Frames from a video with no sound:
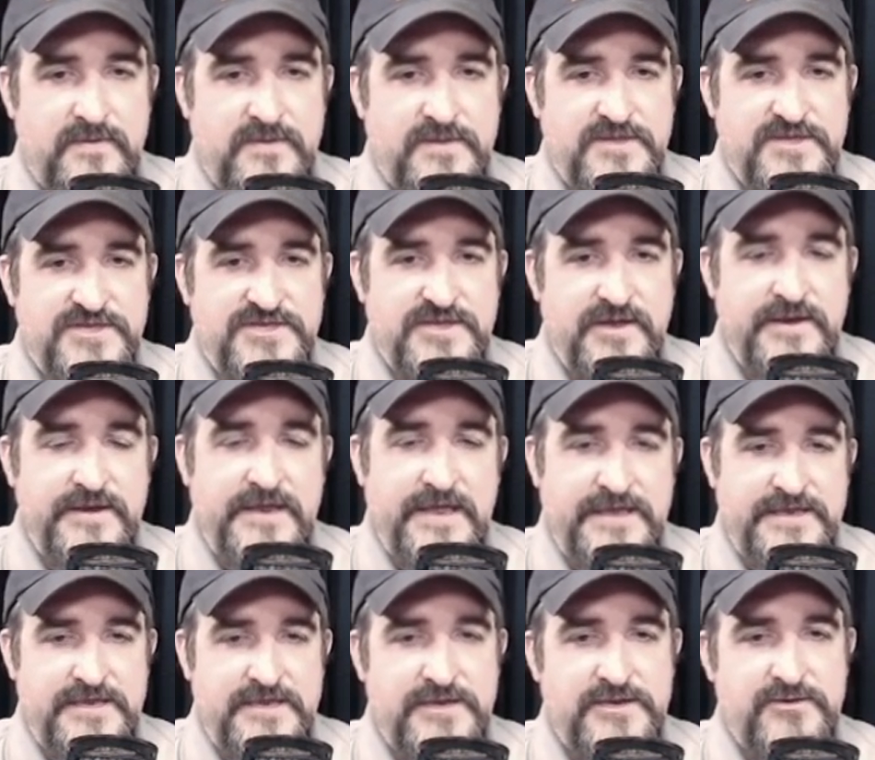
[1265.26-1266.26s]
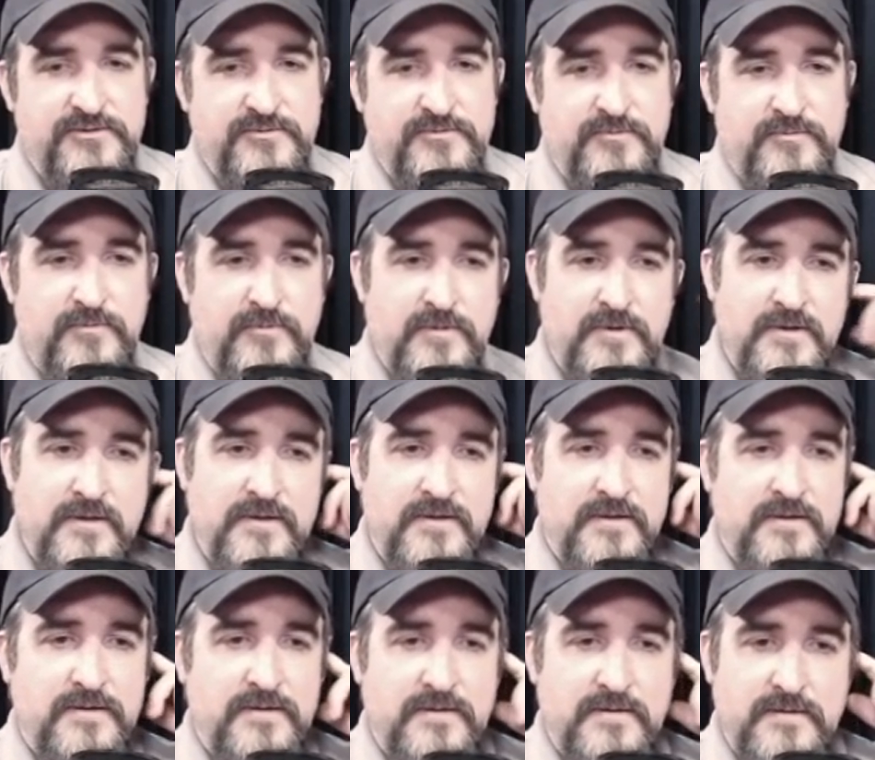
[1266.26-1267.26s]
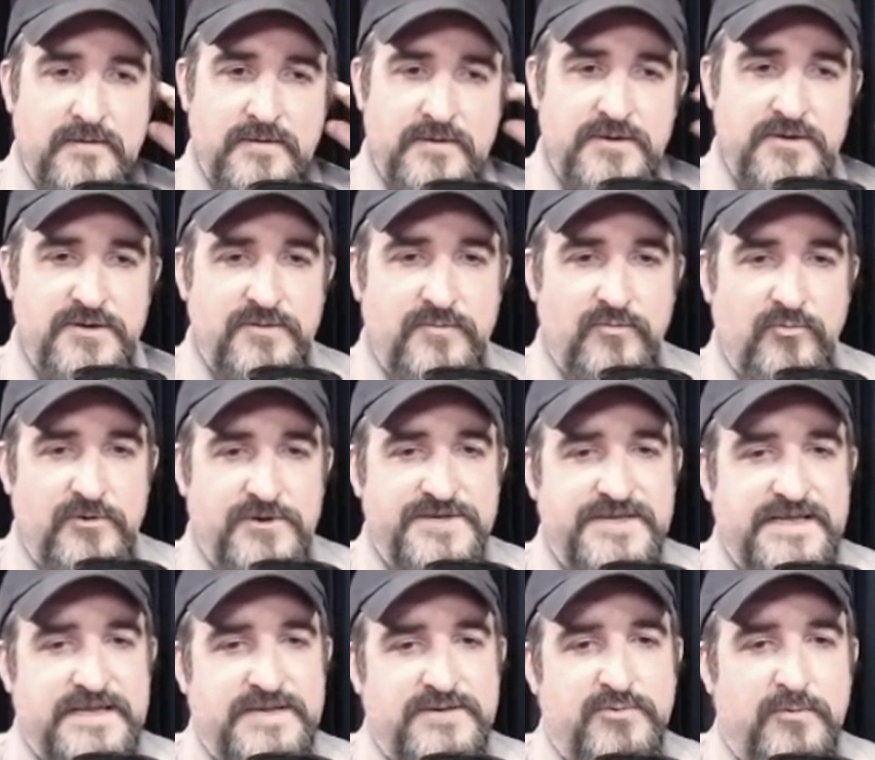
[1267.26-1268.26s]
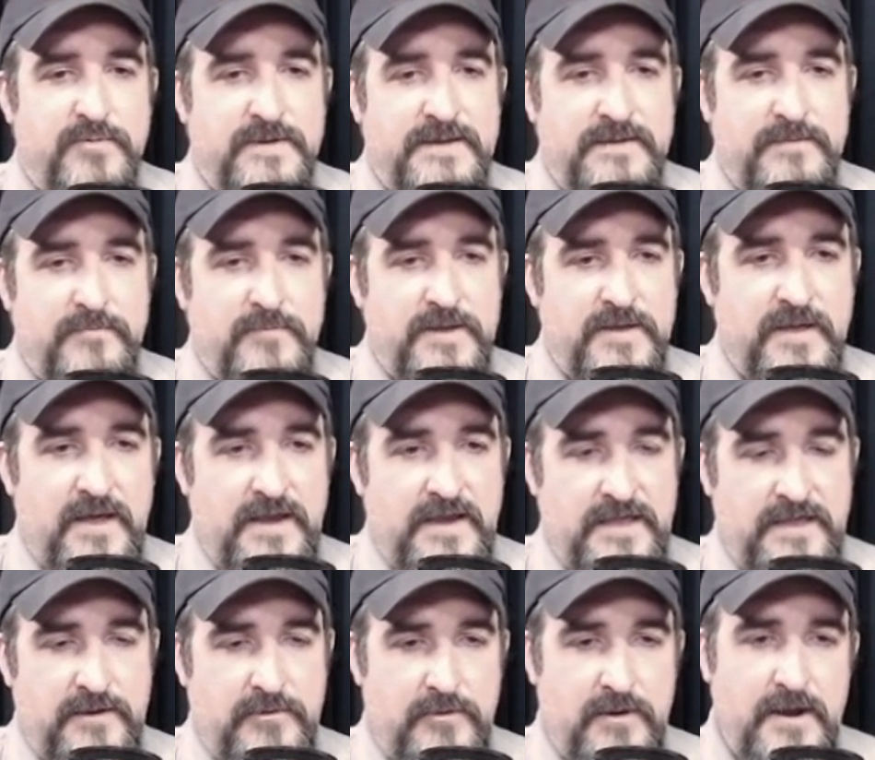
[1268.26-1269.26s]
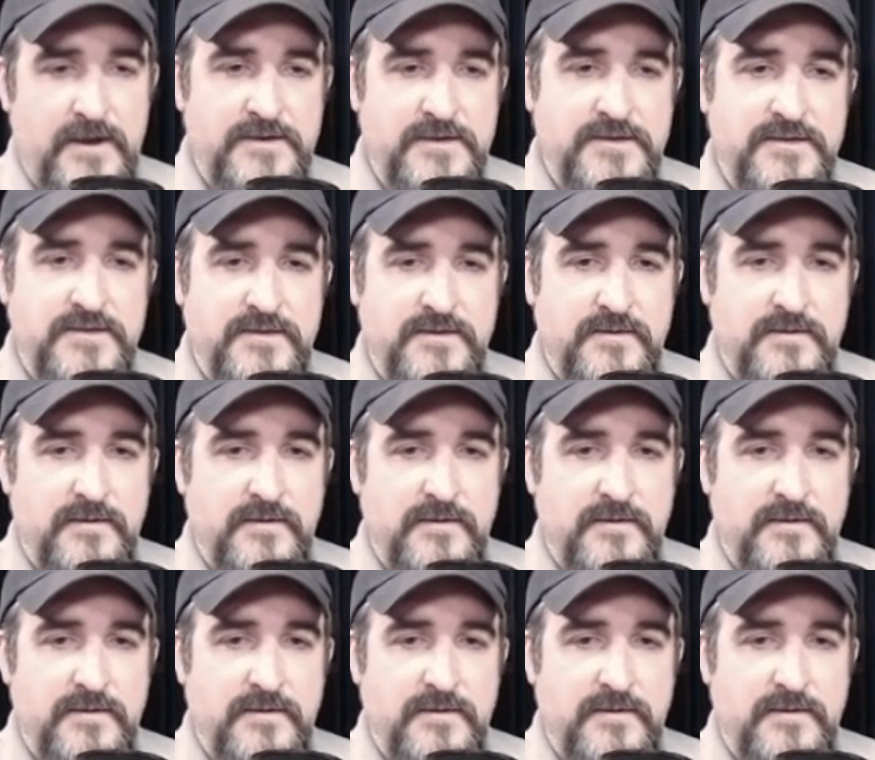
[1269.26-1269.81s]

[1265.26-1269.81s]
So I'd like to do more scenes where we kind of interact